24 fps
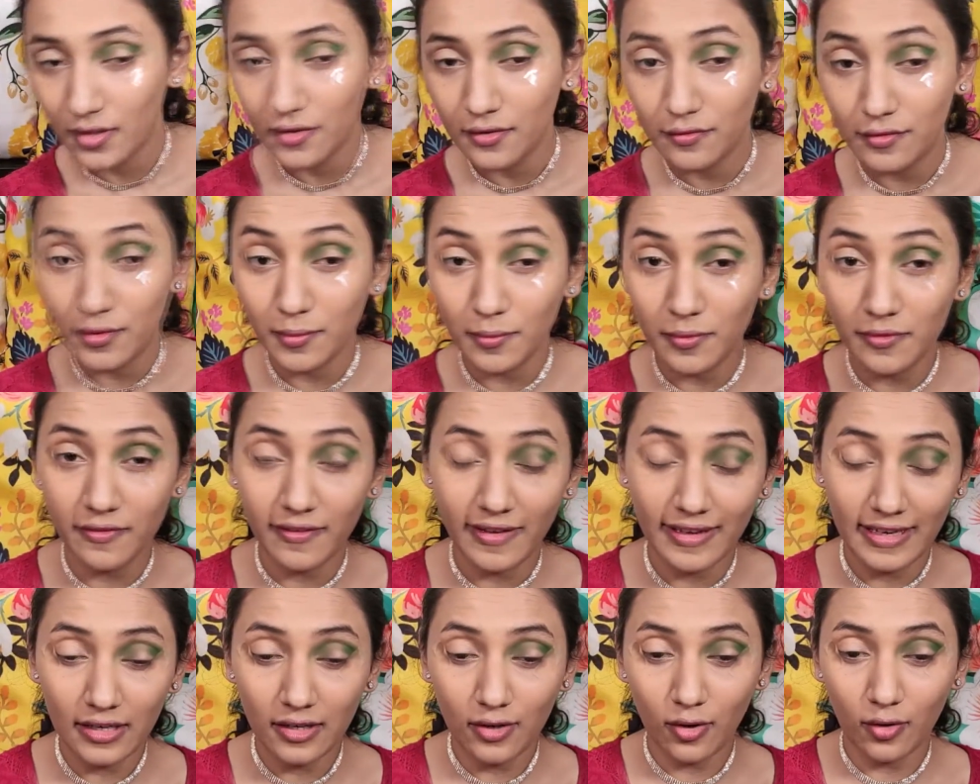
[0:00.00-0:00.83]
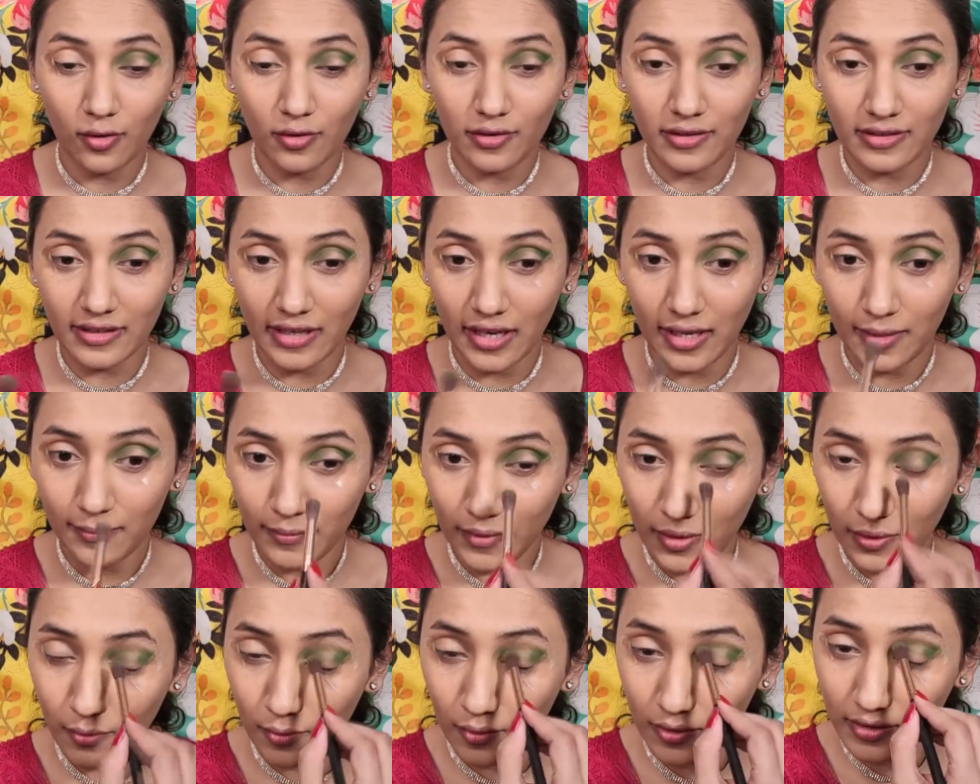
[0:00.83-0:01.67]
From a very long time
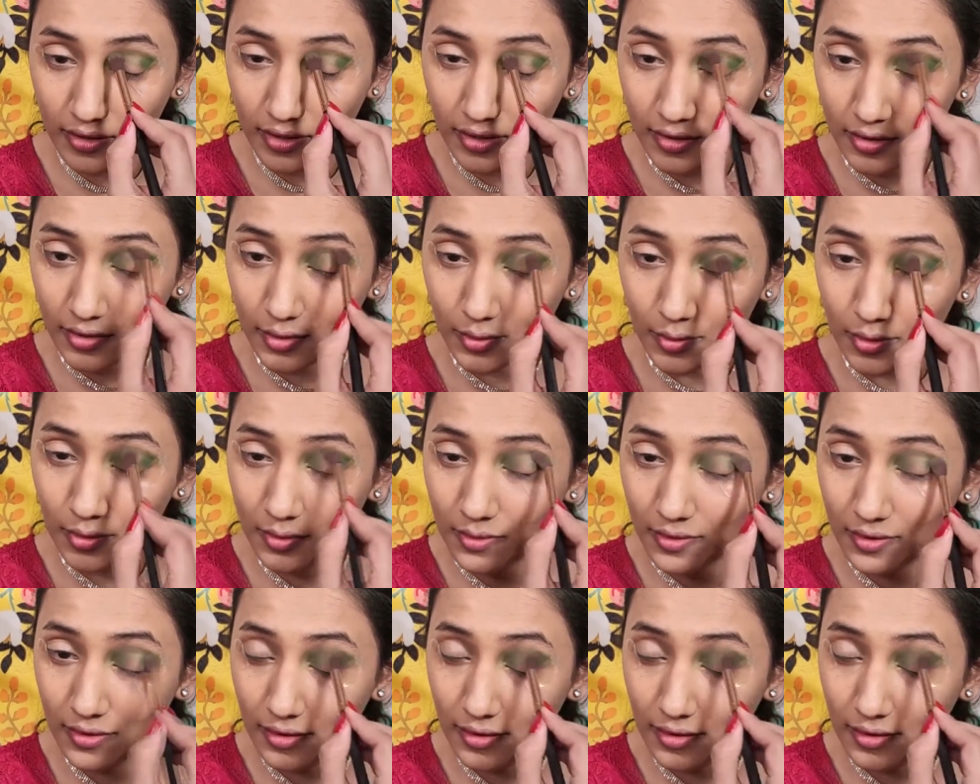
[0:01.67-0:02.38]
I wanted to